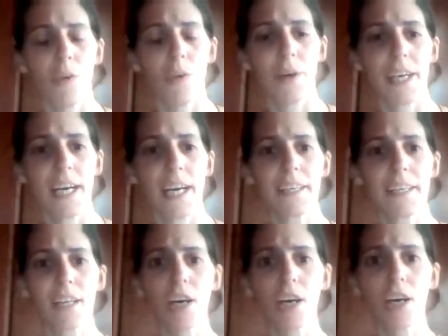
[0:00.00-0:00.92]
we had a
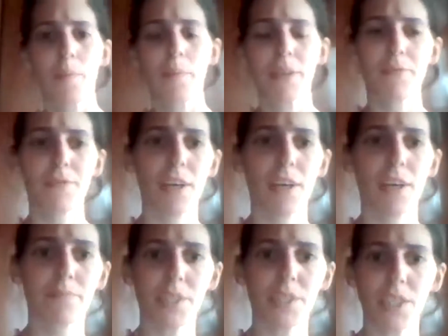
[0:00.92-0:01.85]
comment from
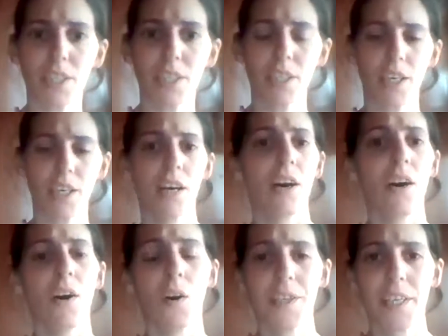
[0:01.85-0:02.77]
the
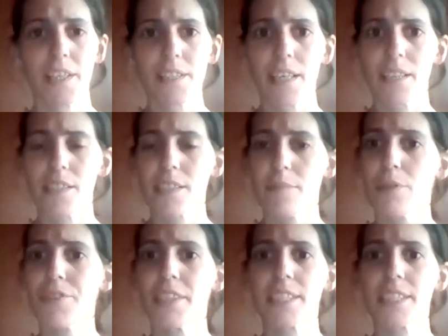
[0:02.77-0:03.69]
audience that
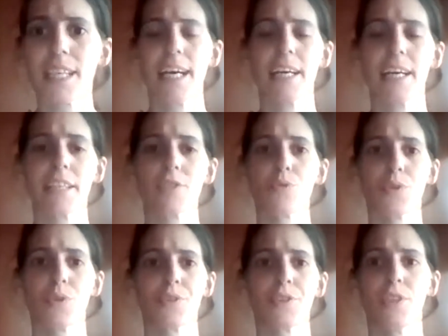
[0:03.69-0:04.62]
some of the
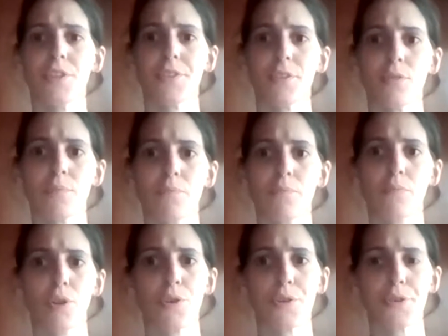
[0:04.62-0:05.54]
slides were a little
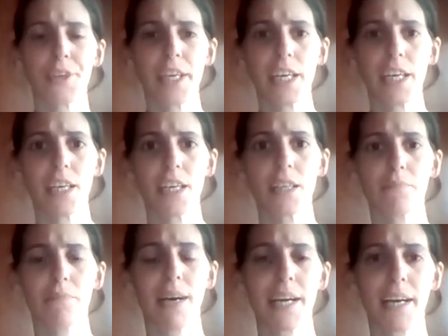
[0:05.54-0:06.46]
blurry. It
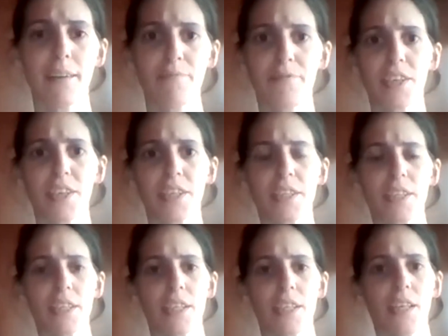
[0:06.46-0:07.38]
might have been
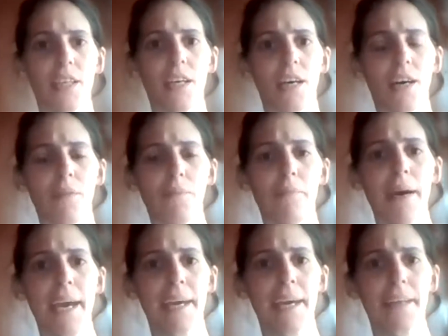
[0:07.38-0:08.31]
a
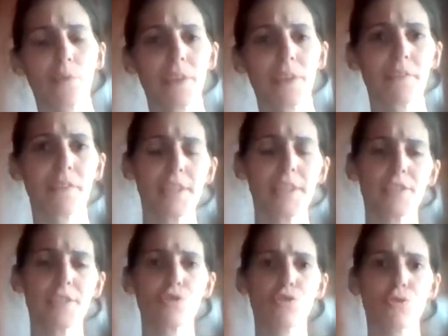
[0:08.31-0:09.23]
bandwidth
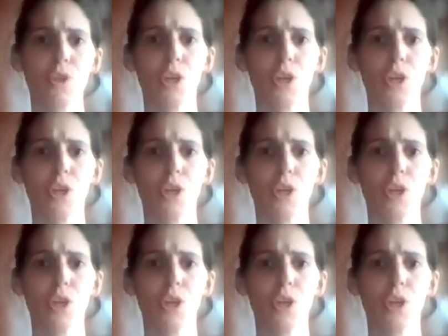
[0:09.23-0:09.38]
issue.